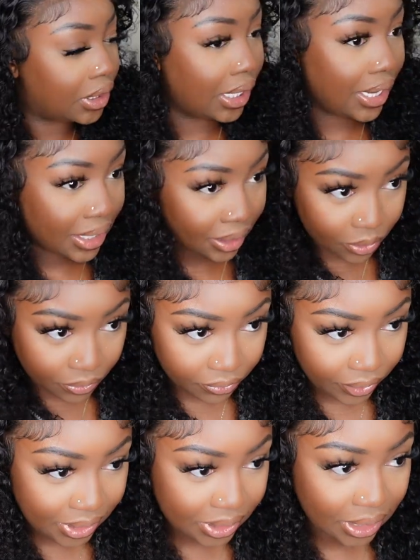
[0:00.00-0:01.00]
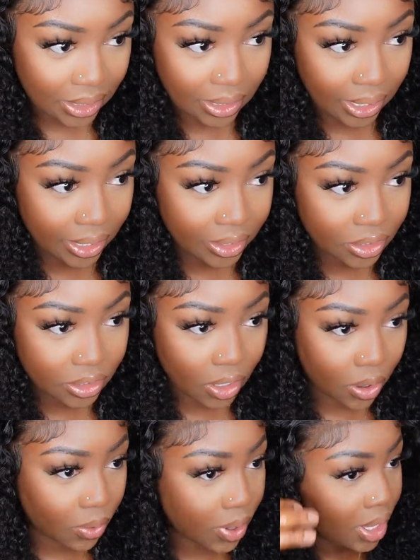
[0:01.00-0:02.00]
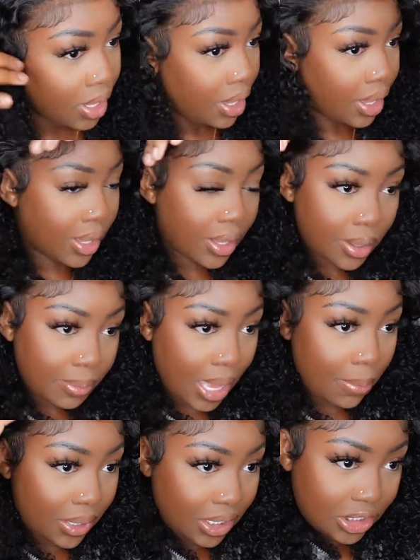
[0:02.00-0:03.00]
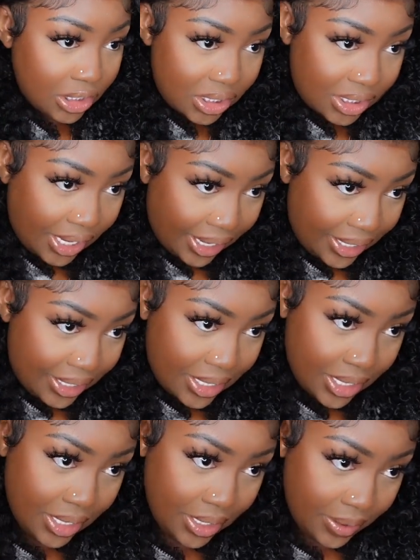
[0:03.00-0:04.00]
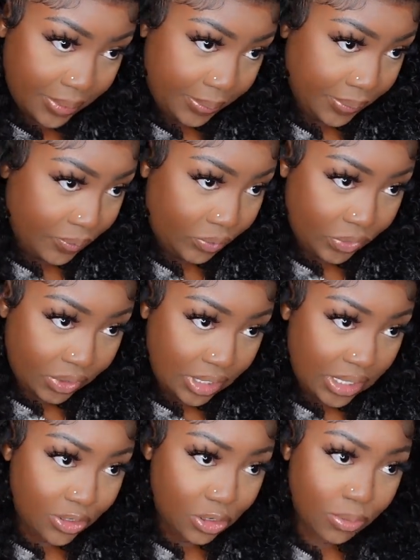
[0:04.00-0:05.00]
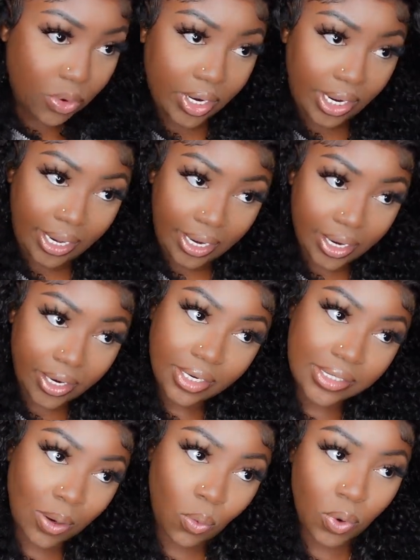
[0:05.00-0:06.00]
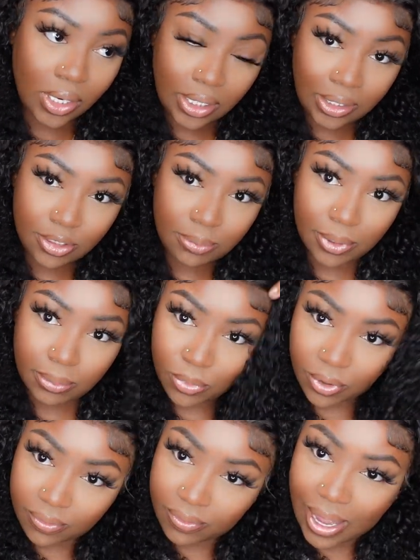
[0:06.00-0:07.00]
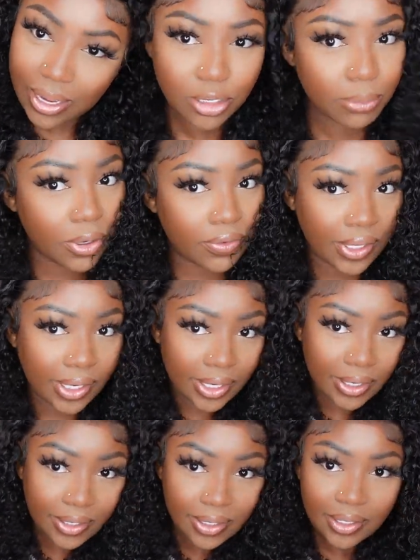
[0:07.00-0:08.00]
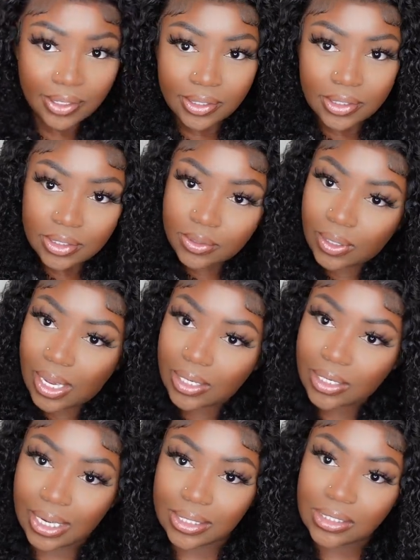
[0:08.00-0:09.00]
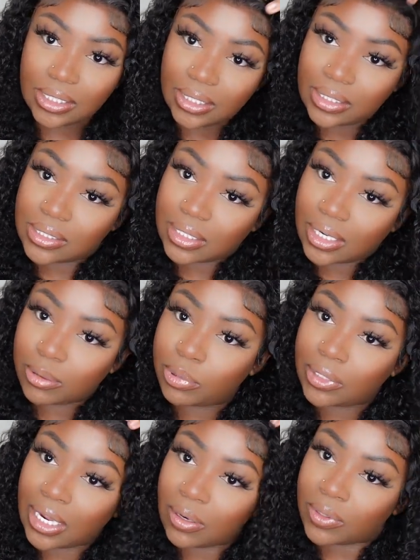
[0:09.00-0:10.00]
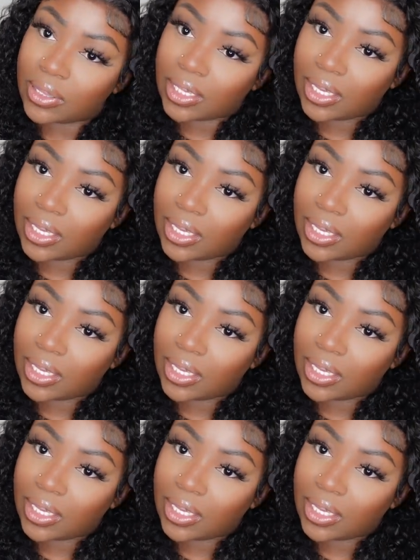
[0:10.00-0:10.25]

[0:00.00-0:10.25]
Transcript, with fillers: And I got a little frizz in there, so um, I'm gonna just take a little more hair because I want a little bit more volume over here, so kind of like tease it and play with